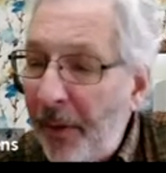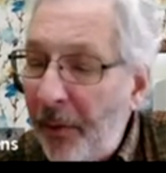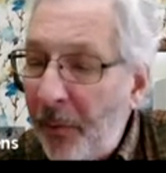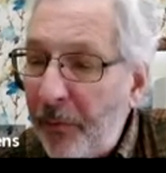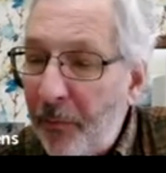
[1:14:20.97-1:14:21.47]
in
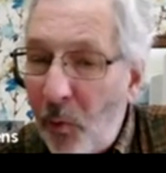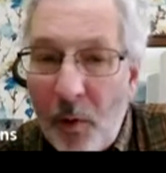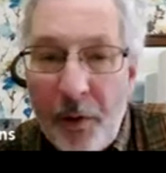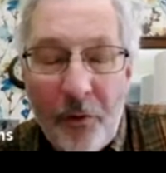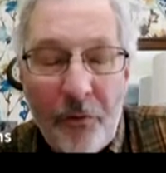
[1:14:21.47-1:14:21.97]
other words,
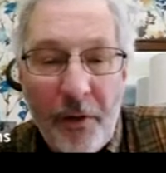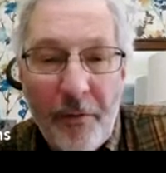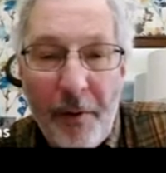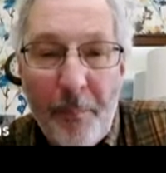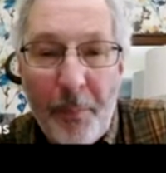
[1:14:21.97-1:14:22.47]
400
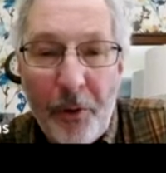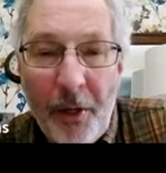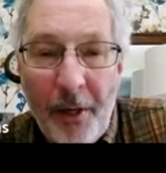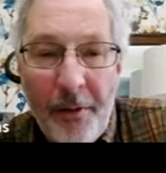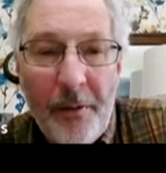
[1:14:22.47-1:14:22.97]
CFM per
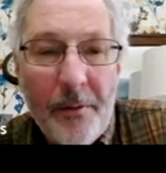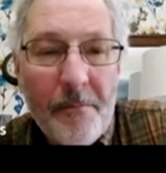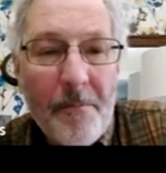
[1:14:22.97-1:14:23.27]
ton.